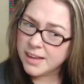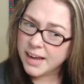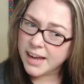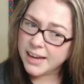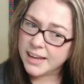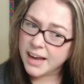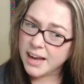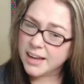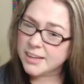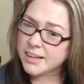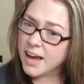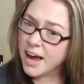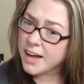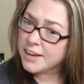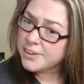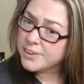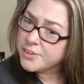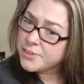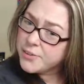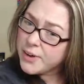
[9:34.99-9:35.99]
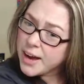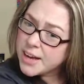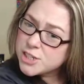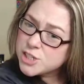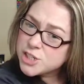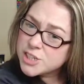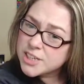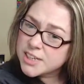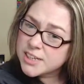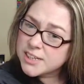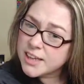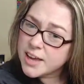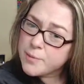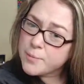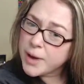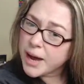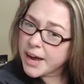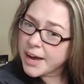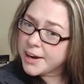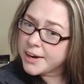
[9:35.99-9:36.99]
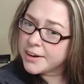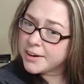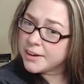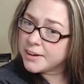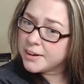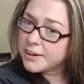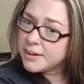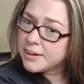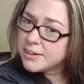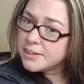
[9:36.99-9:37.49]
And I do actually let my hair